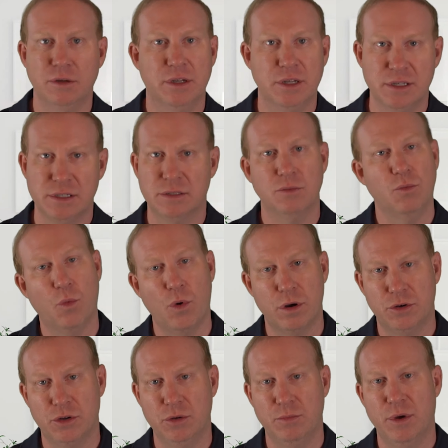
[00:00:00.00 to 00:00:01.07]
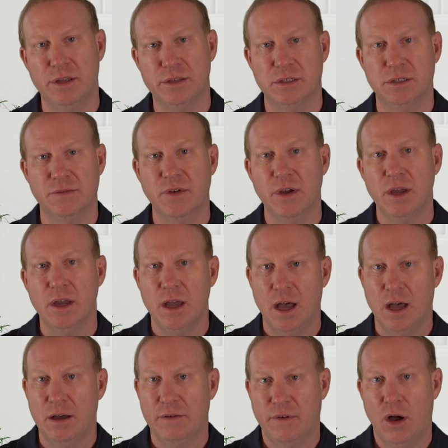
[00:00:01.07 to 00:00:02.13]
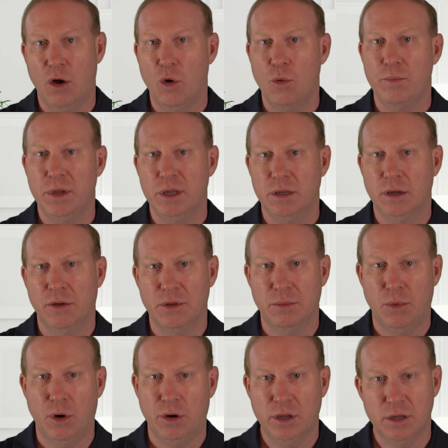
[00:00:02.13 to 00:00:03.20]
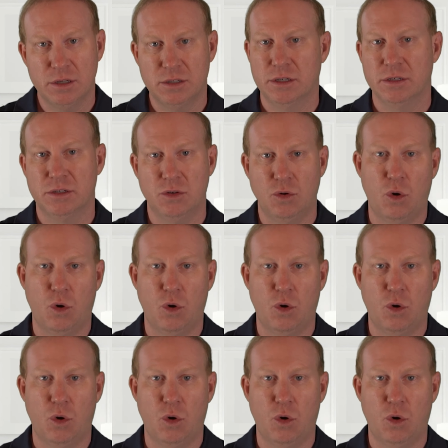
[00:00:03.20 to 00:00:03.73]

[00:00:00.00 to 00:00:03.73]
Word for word: because one or two months of, of a home being on the market is just